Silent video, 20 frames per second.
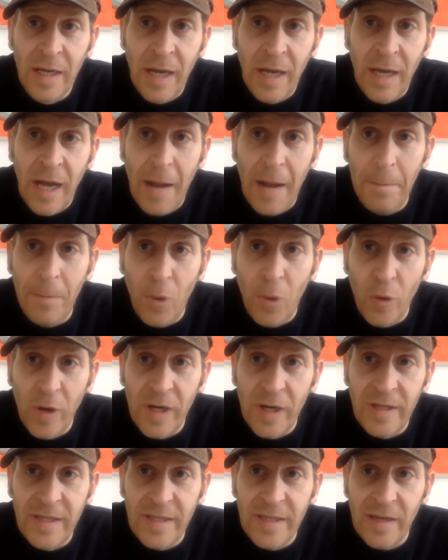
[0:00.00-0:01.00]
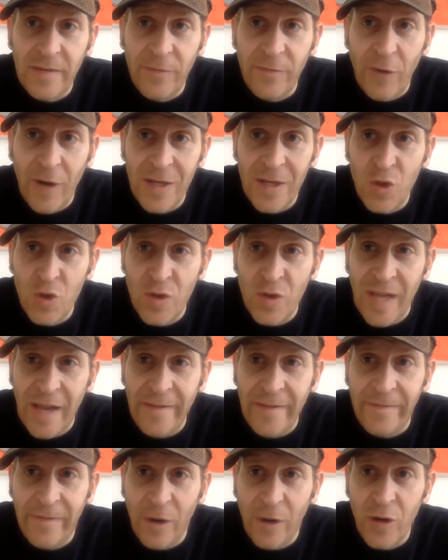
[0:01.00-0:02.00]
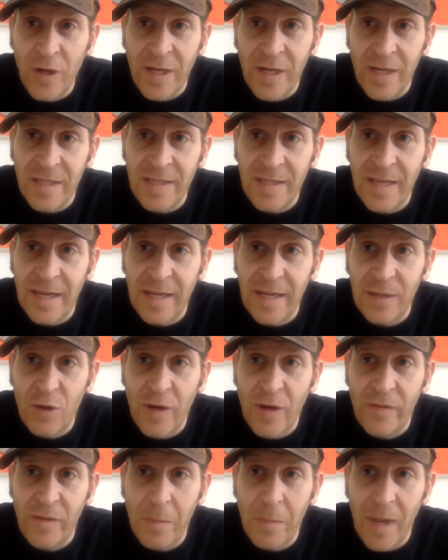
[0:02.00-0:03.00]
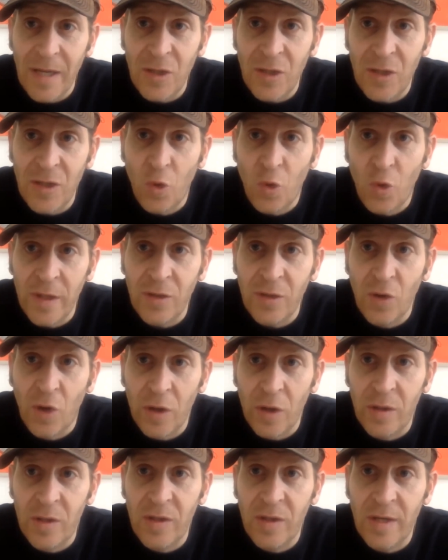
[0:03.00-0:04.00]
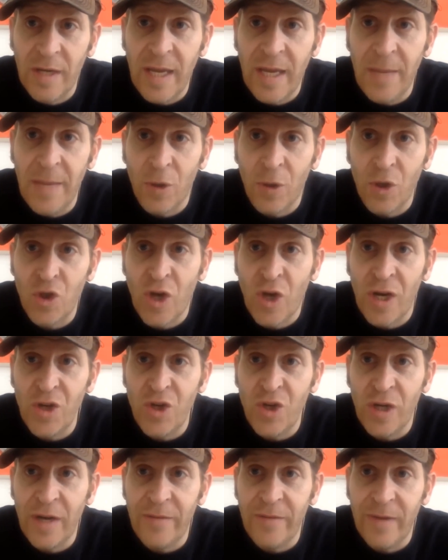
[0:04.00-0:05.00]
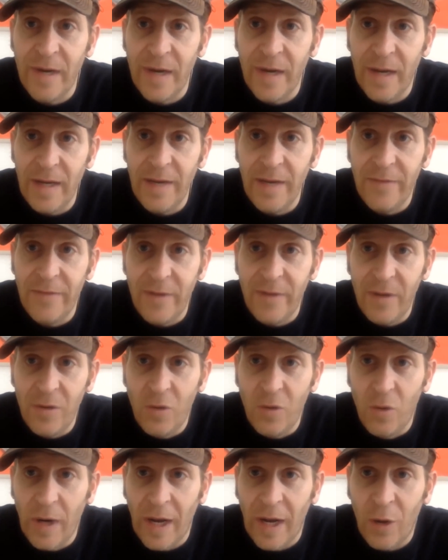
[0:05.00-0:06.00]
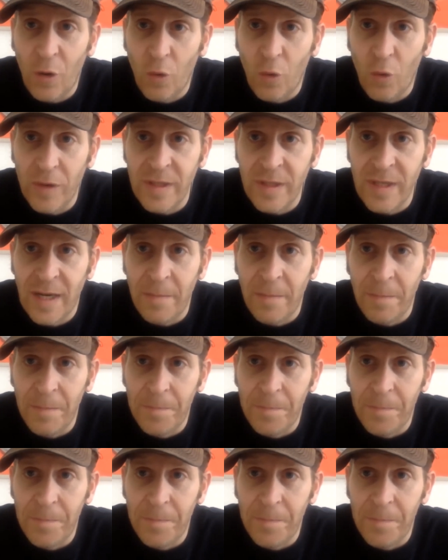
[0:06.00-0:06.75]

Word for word: how important is it for us to stay focused and to have a mentor and not keep on changing every like all the time?